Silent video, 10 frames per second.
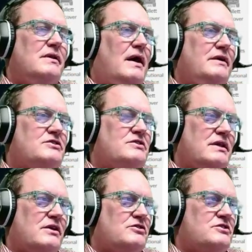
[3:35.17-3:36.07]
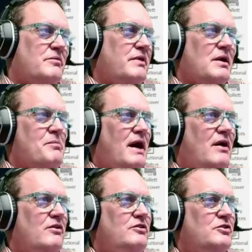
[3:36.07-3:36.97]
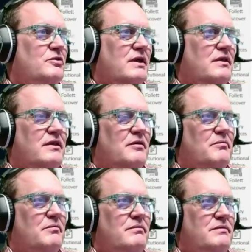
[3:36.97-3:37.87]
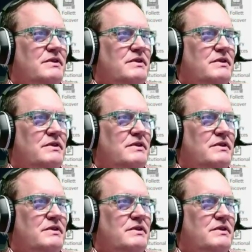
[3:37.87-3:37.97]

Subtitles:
I just think there's something about doing them.